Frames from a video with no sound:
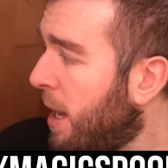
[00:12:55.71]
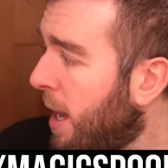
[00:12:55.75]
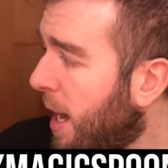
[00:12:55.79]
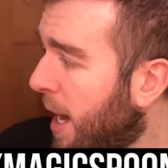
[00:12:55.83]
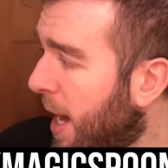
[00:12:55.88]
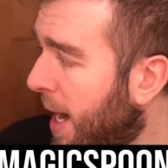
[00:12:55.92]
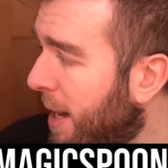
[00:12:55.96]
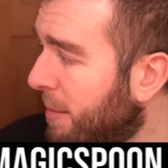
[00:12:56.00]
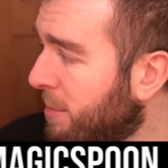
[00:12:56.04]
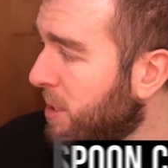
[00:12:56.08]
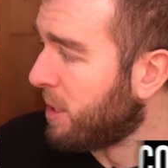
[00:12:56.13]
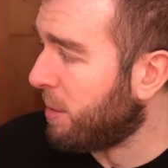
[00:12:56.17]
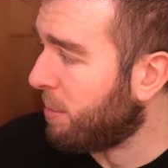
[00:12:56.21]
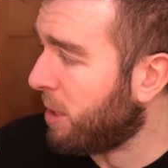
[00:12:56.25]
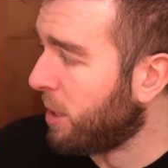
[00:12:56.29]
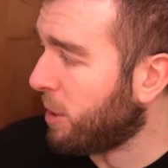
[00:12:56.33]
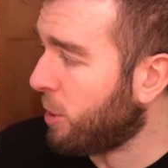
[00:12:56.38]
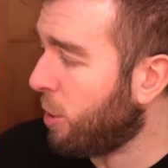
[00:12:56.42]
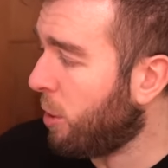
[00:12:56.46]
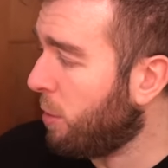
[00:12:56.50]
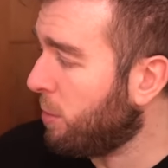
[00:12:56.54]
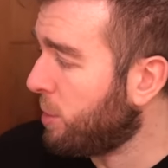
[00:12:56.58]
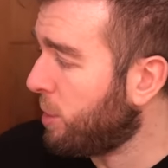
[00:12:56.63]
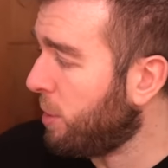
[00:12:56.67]
Um, some of the
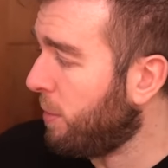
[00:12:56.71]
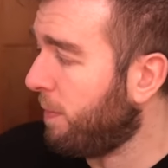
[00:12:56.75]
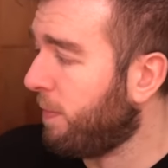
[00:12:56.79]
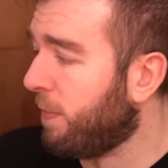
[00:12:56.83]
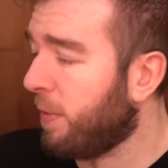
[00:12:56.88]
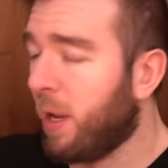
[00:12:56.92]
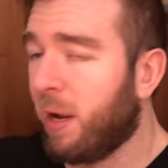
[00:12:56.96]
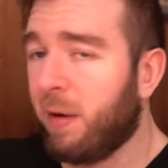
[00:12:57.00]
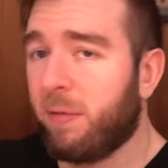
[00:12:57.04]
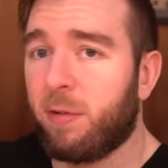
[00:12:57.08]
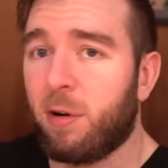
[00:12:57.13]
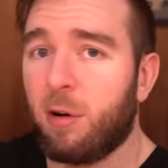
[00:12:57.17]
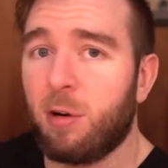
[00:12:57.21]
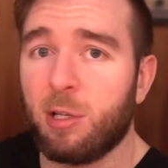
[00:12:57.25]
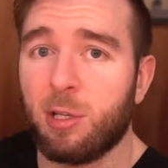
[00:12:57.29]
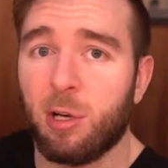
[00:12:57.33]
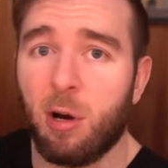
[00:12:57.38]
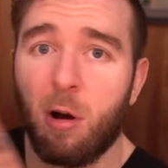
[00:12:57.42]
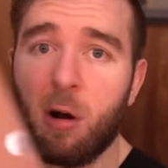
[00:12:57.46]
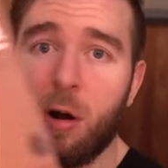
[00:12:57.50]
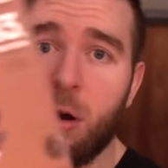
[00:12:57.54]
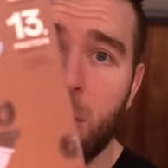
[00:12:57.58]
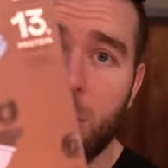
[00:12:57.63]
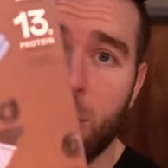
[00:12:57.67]
go-to flavors
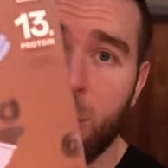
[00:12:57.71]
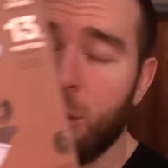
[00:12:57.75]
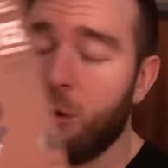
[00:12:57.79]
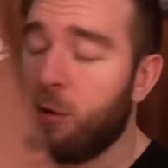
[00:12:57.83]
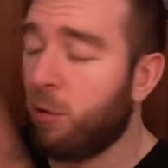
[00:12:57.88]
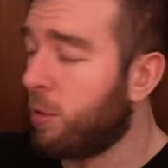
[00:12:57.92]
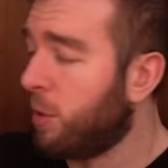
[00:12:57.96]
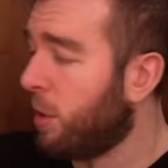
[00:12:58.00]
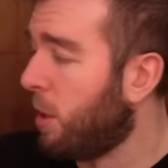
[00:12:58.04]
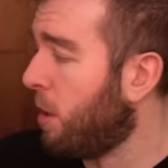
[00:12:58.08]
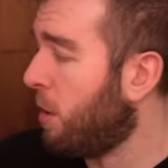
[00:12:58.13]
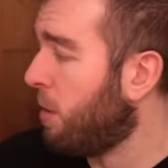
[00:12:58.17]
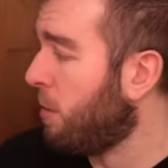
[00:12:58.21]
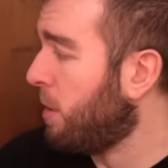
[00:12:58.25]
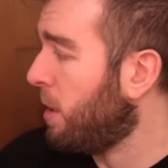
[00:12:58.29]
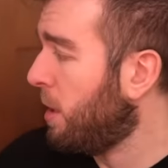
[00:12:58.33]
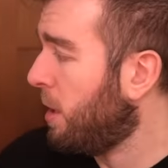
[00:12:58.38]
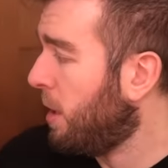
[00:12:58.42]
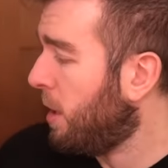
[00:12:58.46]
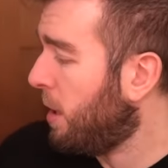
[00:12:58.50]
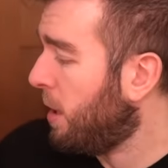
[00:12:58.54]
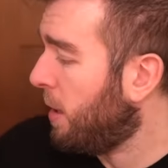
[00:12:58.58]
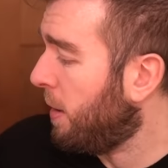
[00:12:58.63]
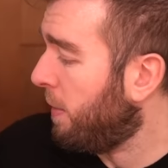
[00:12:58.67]
are
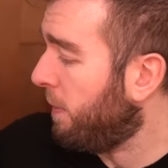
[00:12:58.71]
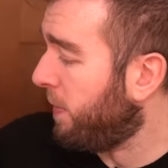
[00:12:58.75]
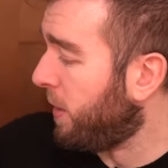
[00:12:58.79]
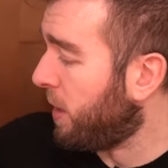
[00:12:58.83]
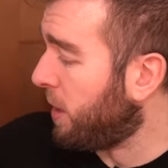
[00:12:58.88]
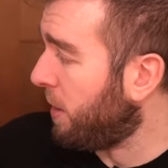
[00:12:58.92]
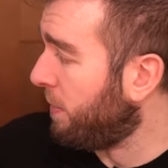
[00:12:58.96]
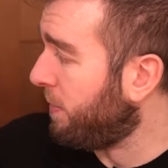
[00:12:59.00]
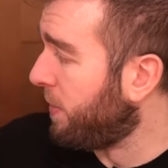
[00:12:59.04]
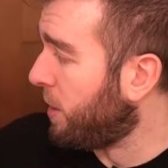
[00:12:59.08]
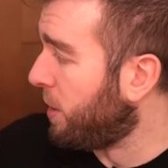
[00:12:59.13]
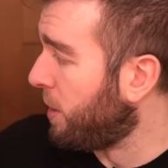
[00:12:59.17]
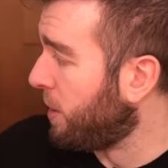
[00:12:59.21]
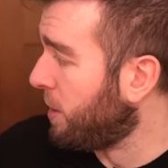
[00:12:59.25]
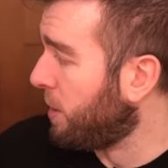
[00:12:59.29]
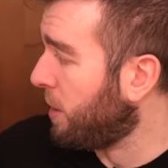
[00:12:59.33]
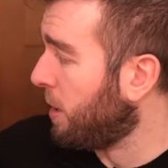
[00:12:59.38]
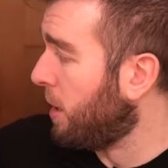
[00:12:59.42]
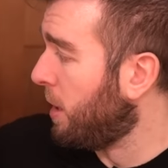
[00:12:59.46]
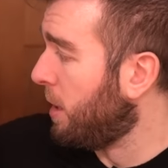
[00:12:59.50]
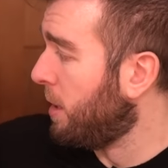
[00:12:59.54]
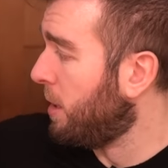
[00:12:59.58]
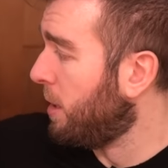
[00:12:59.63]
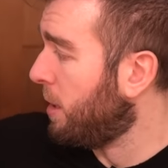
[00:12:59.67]
cocoa, very, very
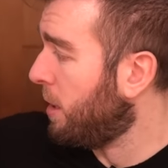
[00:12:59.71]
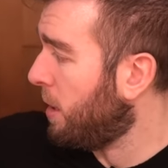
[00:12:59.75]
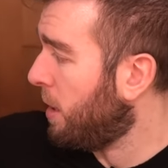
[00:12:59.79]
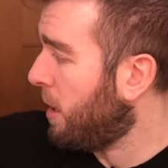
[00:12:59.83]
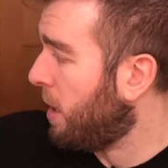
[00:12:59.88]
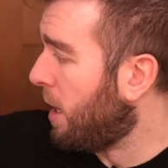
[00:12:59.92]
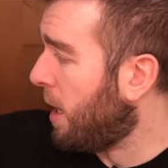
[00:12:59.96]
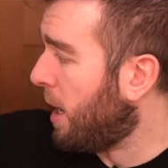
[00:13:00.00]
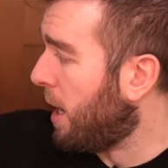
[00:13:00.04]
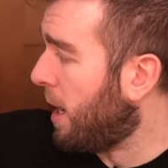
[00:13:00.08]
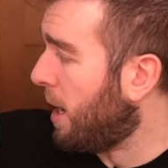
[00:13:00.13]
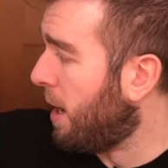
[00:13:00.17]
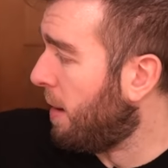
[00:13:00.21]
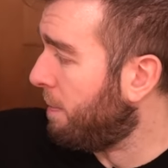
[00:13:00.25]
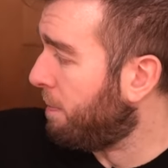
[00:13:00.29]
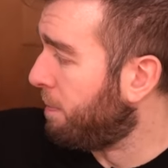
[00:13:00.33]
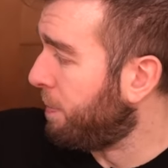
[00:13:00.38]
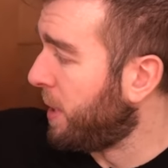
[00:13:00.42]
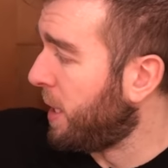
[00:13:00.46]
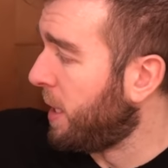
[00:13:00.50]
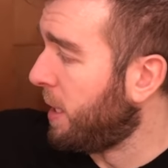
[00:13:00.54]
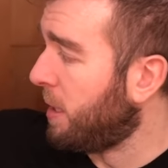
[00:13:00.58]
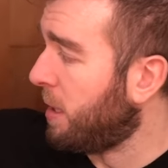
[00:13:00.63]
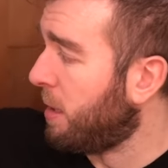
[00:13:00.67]
good. Um,
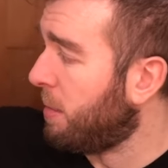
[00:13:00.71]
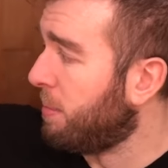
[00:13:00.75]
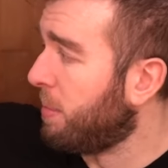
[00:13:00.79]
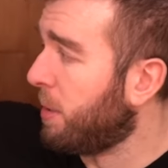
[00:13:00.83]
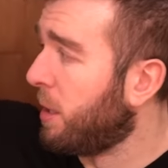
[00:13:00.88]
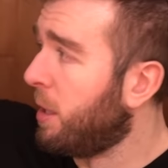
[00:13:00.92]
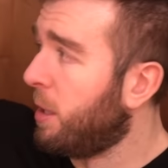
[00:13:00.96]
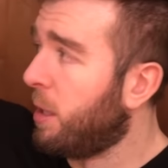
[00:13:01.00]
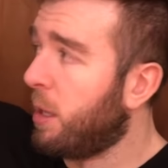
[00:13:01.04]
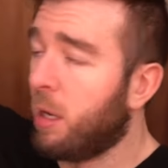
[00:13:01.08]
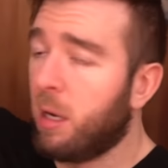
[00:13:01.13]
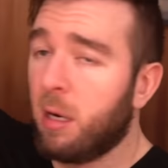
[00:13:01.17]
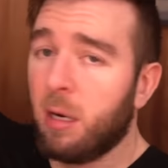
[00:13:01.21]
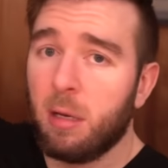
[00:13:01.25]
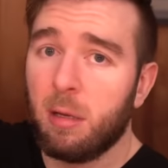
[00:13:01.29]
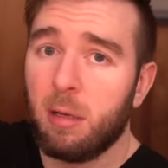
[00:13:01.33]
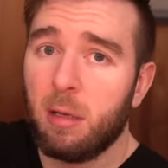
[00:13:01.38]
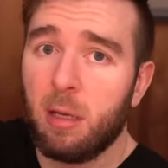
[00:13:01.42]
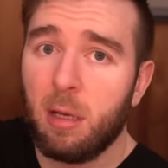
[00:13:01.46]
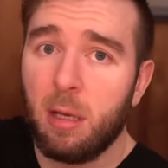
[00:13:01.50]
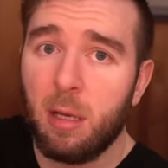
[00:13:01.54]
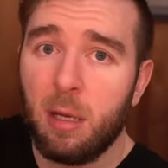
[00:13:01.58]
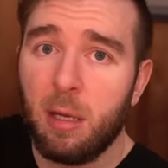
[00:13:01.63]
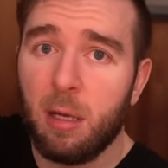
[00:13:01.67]
peanut butter,
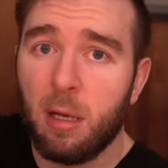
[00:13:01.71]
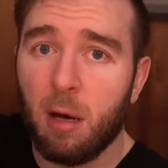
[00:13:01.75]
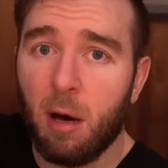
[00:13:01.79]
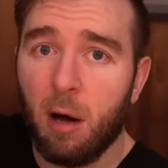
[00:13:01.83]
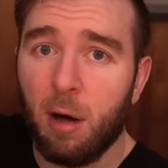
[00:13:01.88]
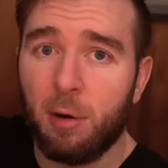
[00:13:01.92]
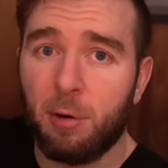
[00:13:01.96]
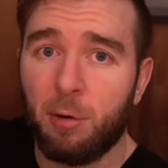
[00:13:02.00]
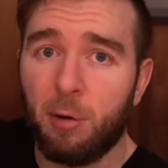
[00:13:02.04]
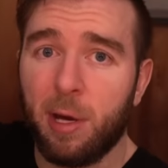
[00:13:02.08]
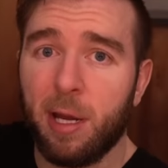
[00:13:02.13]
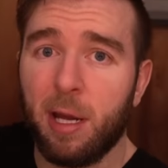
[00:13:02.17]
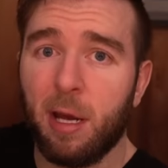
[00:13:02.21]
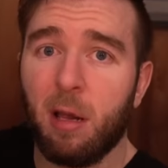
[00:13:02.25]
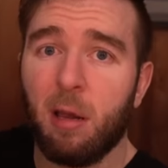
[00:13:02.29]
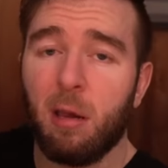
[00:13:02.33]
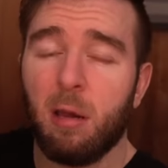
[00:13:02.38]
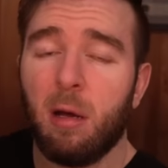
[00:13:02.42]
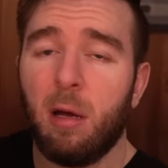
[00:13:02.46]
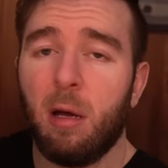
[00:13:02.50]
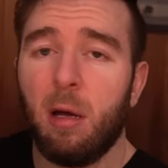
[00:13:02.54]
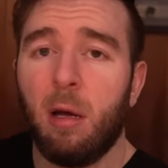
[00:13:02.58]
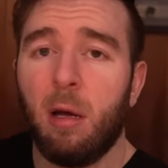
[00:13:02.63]
unreal.